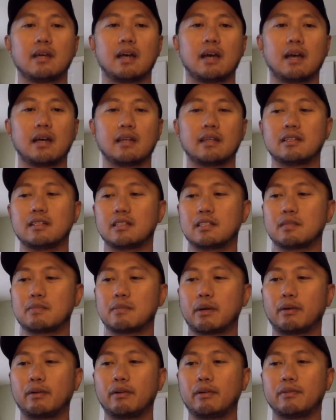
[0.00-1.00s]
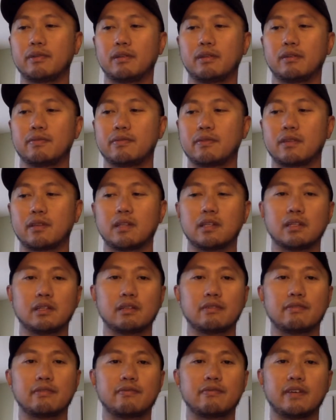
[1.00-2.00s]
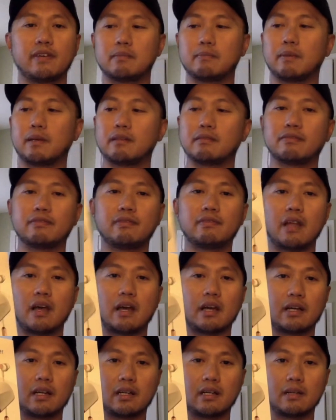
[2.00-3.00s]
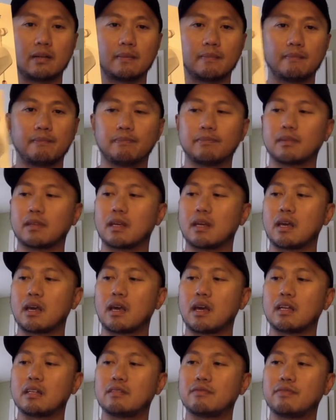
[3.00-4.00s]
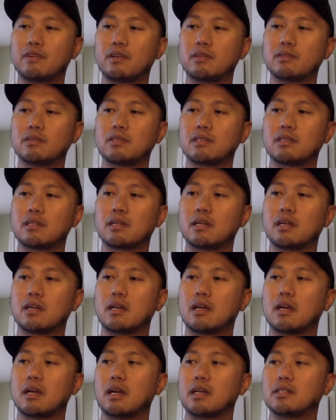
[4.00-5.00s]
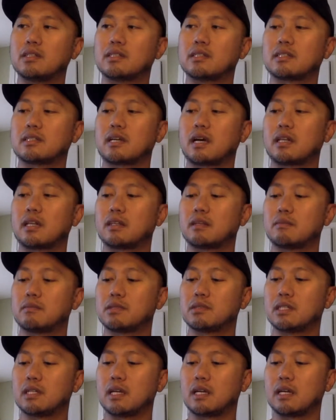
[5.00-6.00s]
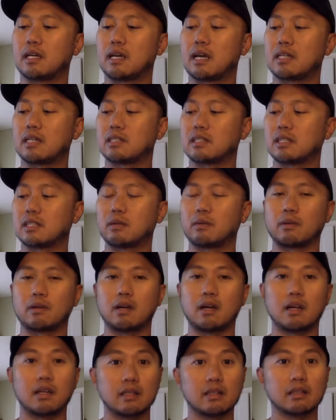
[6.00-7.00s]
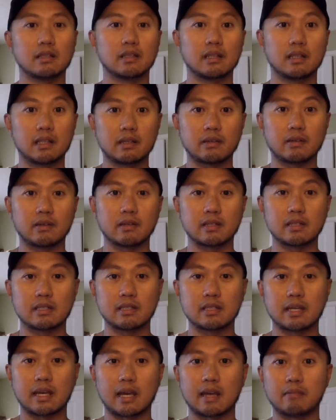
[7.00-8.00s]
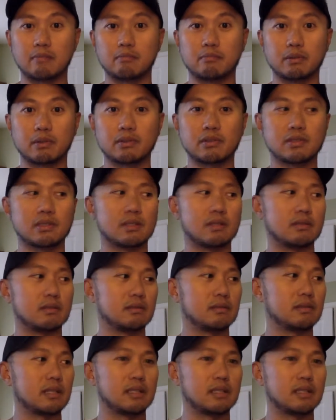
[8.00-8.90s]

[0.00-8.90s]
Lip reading: Hi, this is my review for the new Fitbit Flyer headphones. I just got them today. Actually, they were all in clearance at Brookstone.